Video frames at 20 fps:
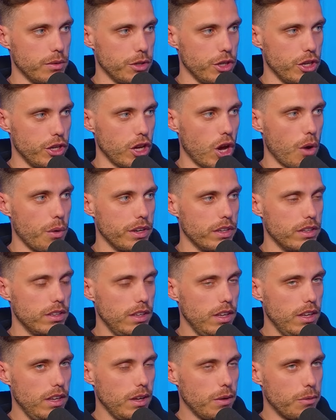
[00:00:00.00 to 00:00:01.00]
when you go in,
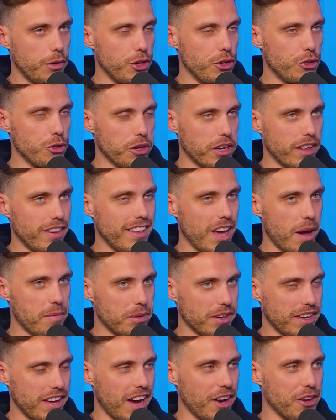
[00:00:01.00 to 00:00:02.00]
when you do get the
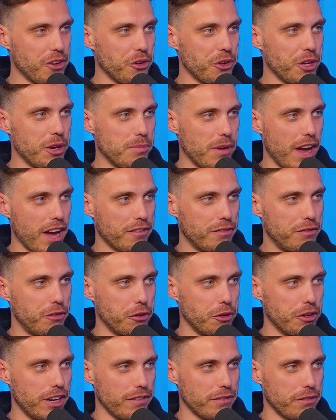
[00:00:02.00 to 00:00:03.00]
uppercut and you're on your back
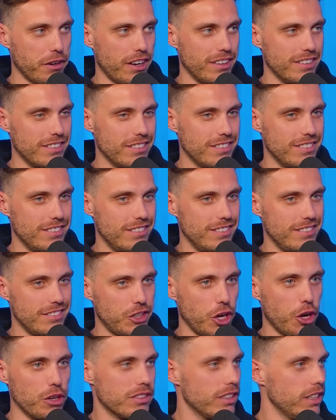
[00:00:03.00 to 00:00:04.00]
foot and everyone
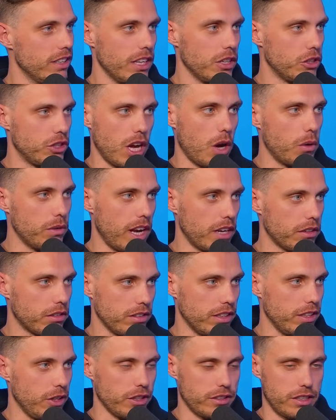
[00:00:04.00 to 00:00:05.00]
goes into their shell
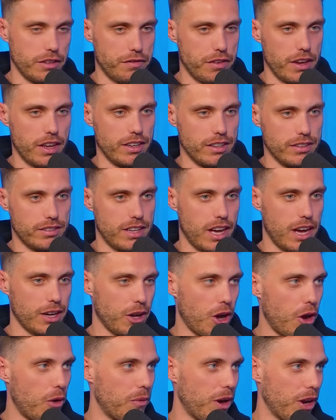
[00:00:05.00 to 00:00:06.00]
naturally, like defenders start
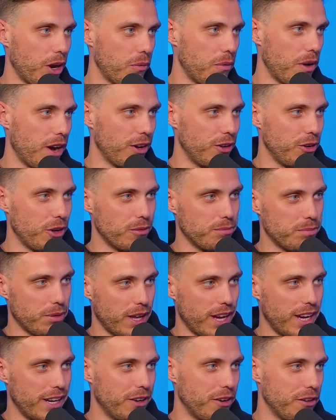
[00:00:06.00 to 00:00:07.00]
going one-on-one, not
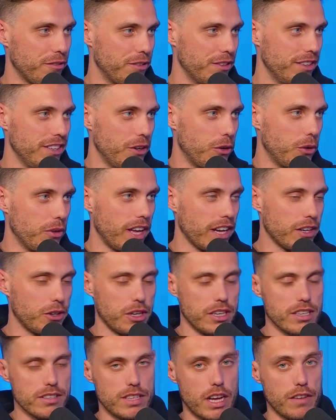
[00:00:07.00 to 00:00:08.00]
playing off it and all that
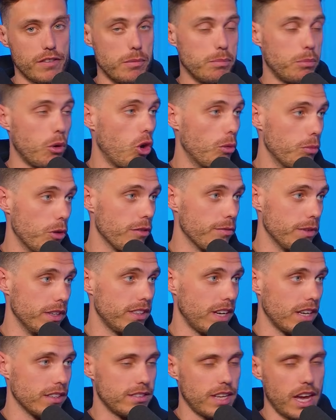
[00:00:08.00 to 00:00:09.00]
kind of stuff, and ball movement
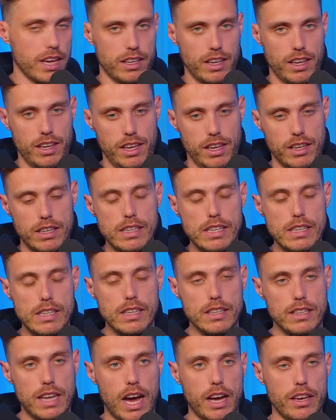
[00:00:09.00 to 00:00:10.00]
does take a hit.
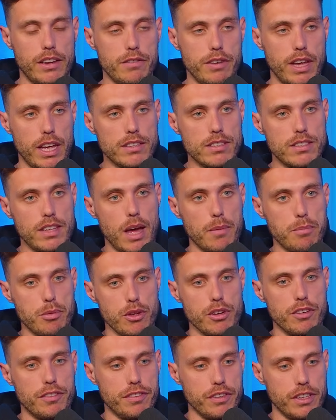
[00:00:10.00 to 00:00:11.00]
You've answered that
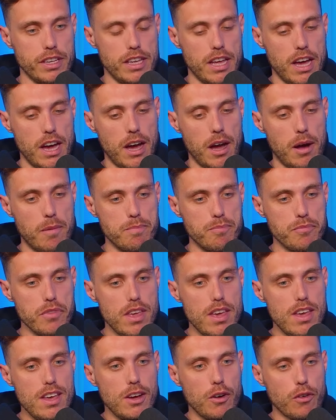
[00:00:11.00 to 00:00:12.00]
beautifully.
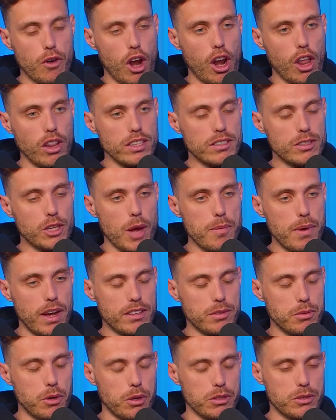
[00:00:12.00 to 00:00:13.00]
Righto, let's go
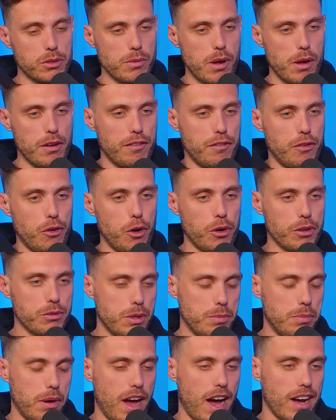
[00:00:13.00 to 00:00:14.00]
back to what I was talking about before because
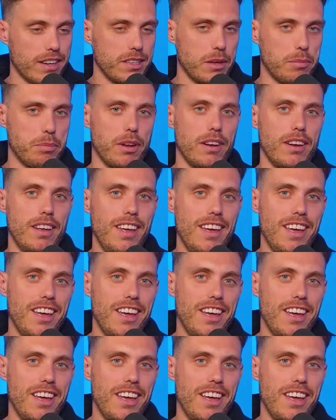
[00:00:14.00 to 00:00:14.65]
we parked it. But